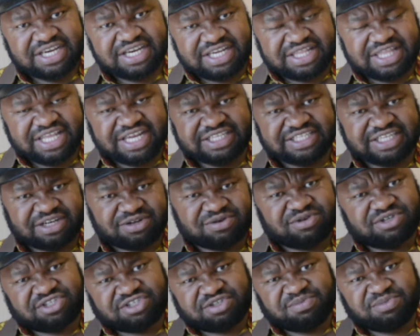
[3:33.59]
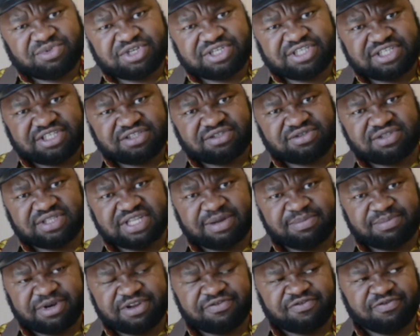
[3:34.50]
and that are contributing to the
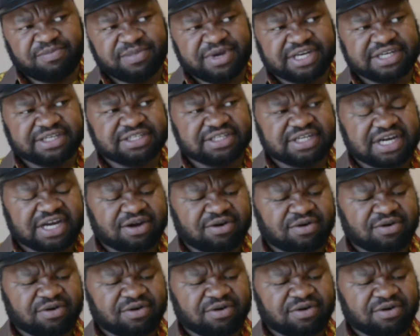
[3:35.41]
upliftment